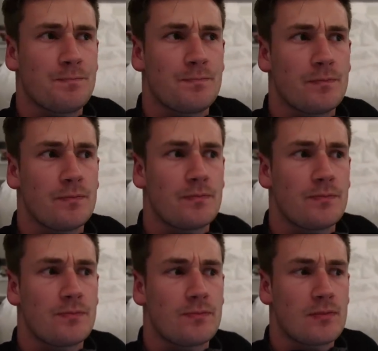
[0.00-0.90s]

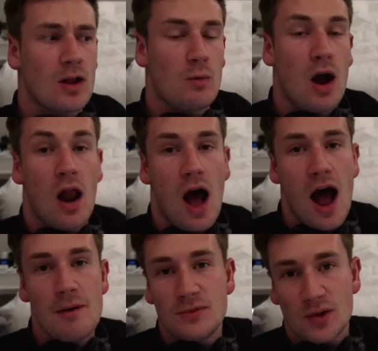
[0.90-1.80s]
Well,
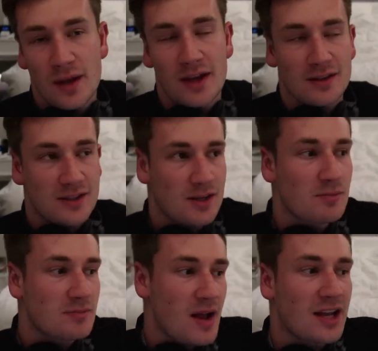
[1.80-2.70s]
I'm doing
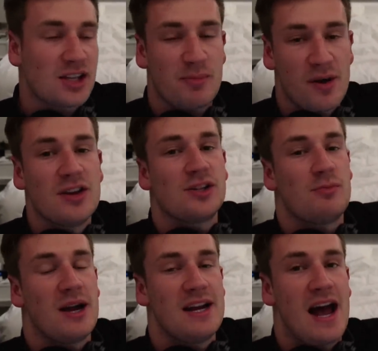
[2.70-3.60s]
some experience with
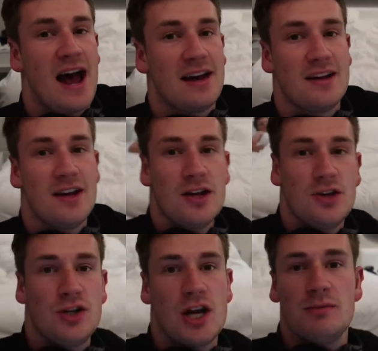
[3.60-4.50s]
my dad.
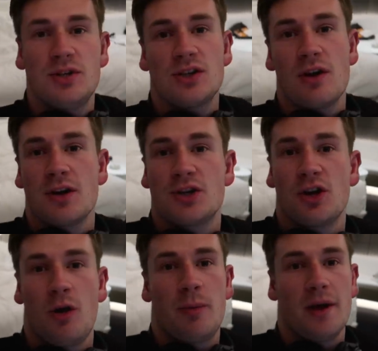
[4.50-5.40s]
James is going
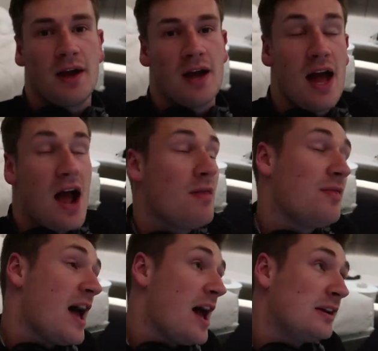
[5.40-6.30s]
shopping, and
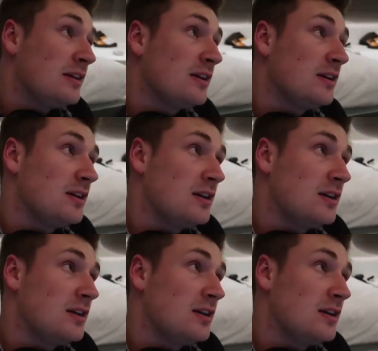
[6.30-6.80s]
then